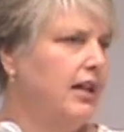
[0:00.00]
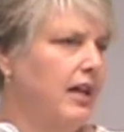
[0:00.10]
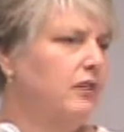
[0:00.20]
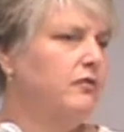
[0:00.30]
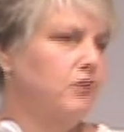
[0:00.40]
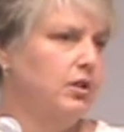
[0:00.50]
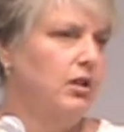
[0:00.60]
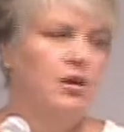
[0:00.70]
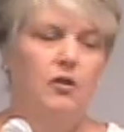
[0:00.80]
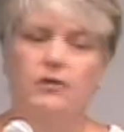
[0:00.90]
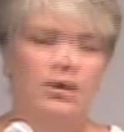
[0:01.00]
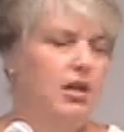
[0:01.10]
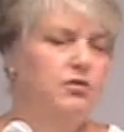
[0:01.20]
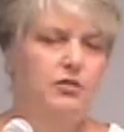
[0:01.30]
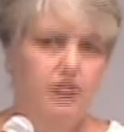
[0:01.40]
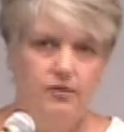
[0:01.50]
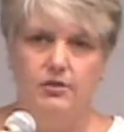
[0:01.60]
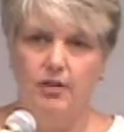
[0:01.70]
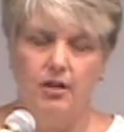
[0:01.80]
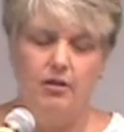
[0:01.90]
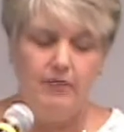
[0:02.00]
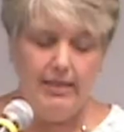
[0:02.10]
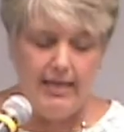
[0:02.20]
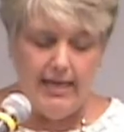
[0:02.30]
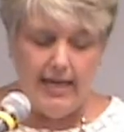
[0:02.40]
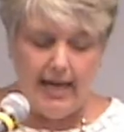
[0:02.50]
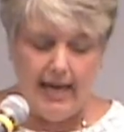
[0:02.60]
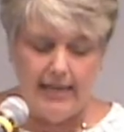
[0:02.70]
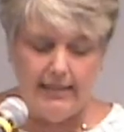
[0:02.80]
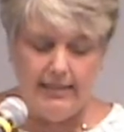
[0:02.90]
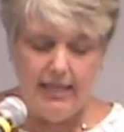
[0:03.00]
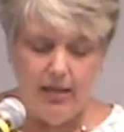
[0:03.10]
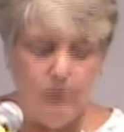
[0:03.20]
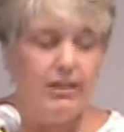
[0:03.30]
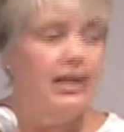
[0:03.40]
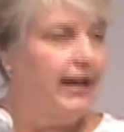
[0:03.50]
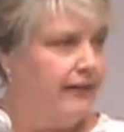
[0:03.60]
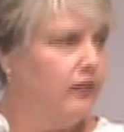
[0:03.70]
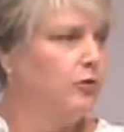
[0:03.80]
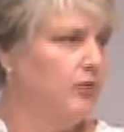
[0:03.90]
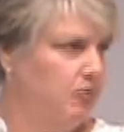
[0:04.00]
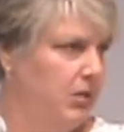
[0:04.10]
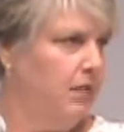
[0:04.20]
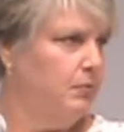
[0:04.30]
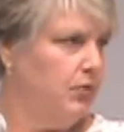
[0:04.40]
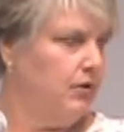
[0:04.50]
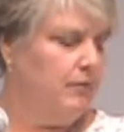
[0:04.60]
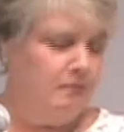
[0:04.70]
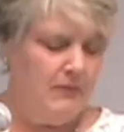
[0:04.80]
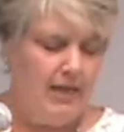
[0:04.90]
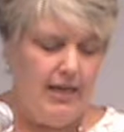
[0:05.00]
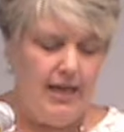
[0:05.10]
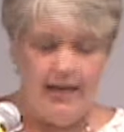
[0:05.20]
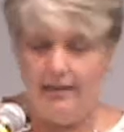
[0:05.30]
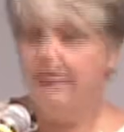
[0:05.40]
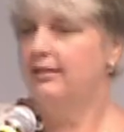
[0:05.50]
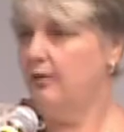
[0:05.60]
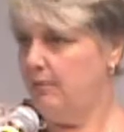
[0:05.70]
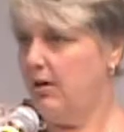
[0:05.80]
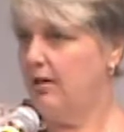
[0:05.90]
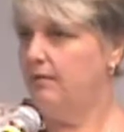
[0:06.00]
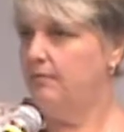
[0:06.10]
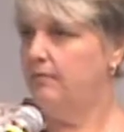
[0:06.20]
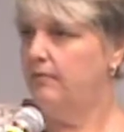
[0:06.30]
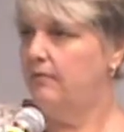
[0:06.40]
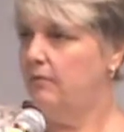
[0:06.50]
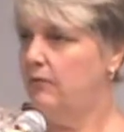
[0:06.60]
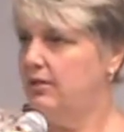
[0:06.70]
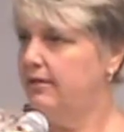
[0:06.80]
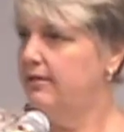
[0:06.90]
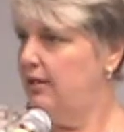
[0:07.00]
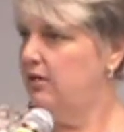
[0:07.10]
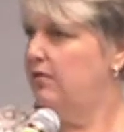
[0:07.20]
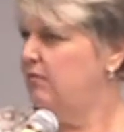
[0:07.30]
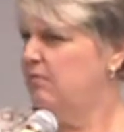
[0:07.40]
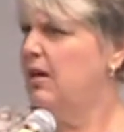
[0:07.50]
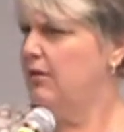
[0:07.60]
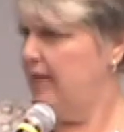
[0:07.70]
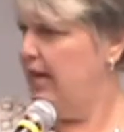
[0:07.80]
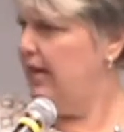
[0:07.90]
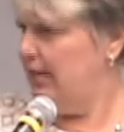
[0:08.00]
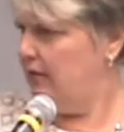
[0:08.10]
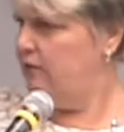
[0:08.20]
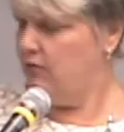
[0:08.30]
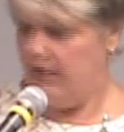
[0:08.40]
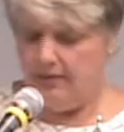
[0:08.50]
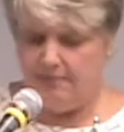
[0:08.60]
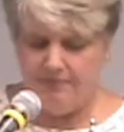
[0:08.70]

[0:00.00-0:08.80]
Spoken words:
in California over 100 years ago. And he would gather with people at Asilomar, which is near Monterey, California.